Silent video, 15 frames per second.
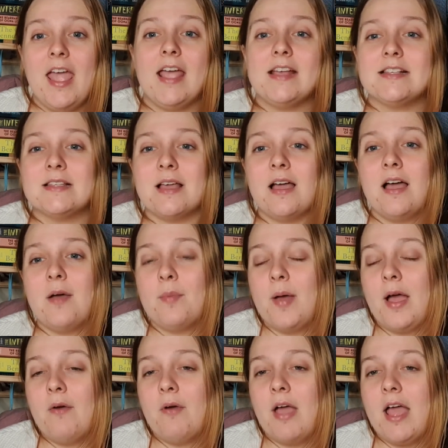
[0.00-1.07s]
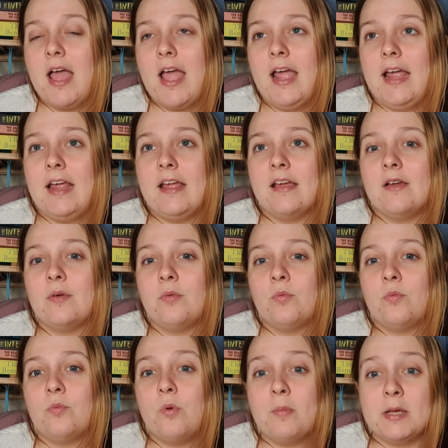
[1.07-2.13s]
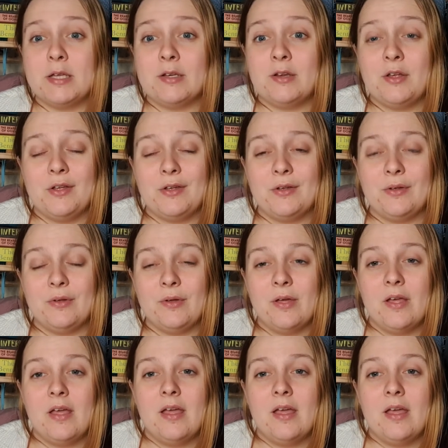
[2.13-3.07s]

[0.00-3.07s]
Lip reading: It's about a woman who